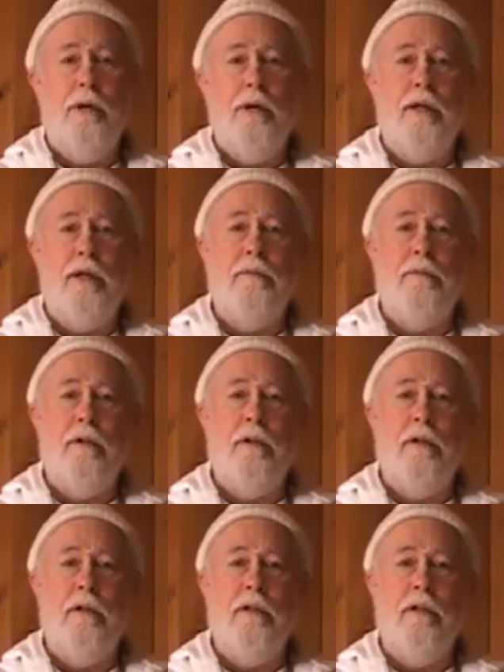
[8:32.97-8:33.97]
But
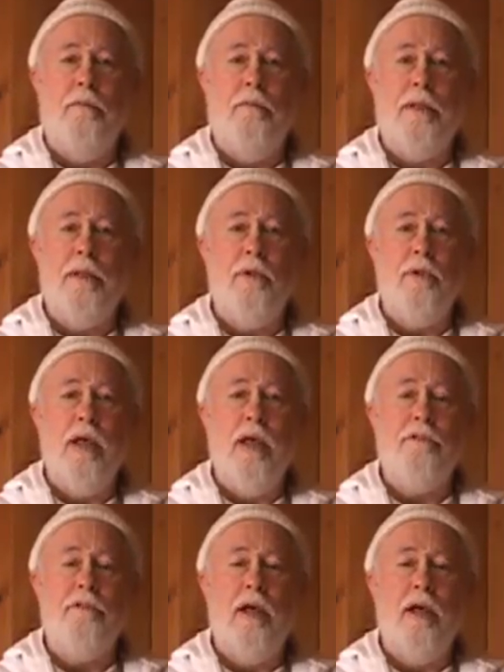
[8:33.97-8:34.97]
people
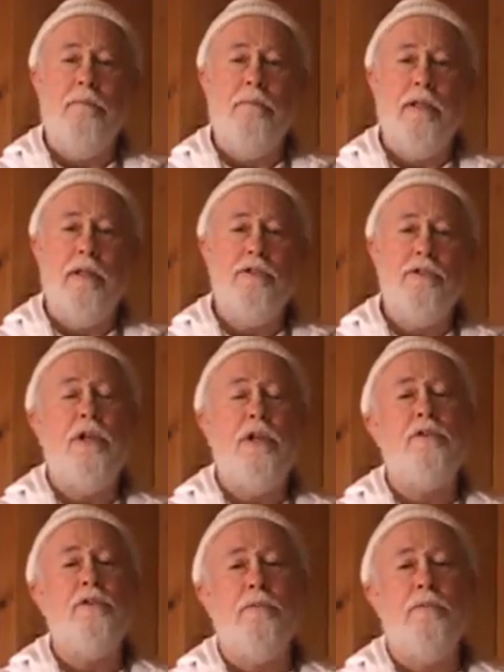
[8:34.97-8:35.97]
have not been
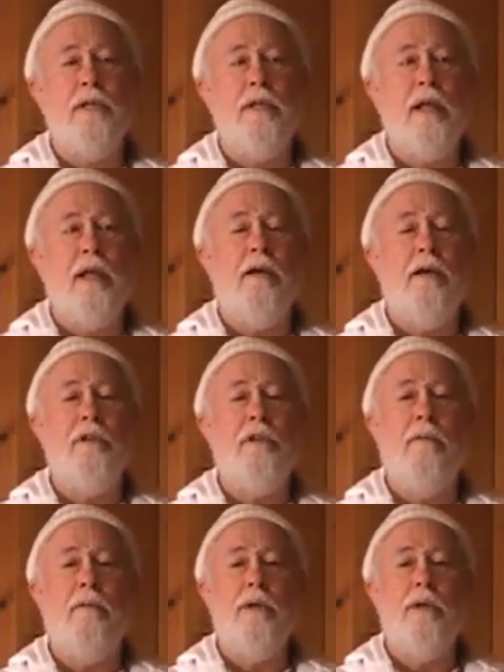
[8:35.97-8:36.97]
listening to me, they have
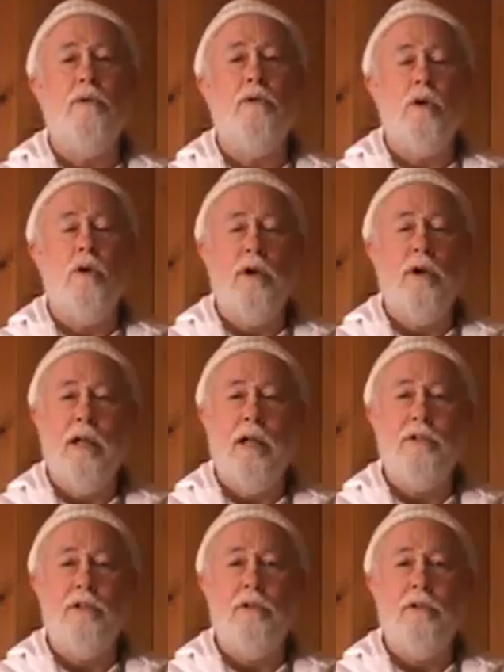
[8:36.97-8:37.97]
not been
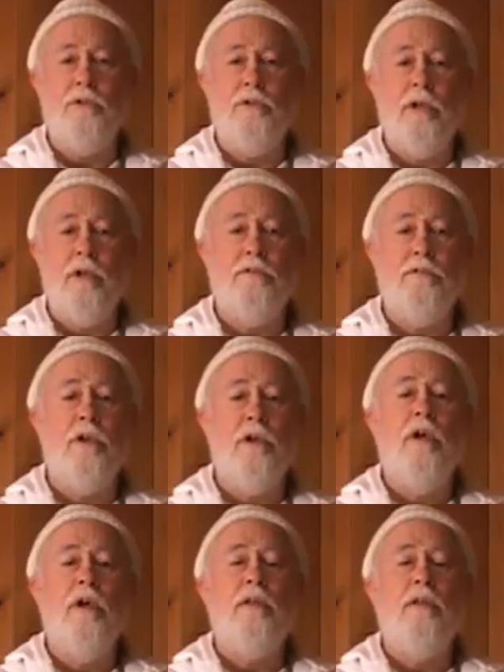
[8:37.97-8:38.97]
organizing themselves,
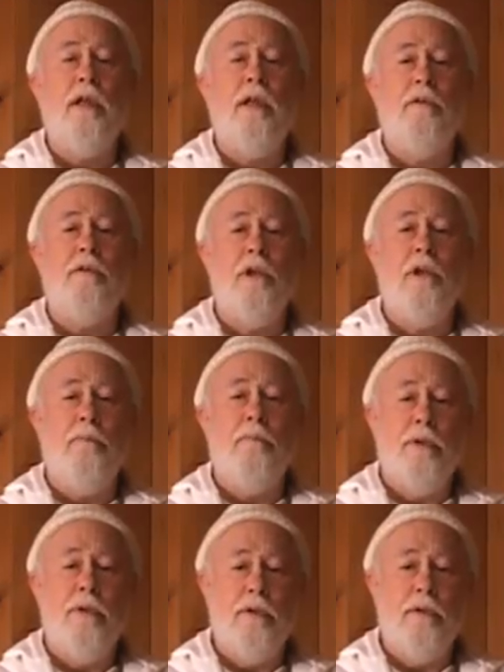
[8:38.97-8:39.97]
they have
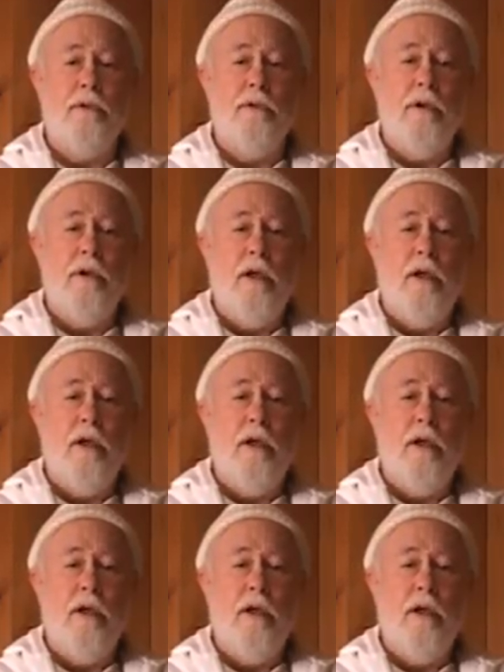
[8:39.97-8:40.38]
not been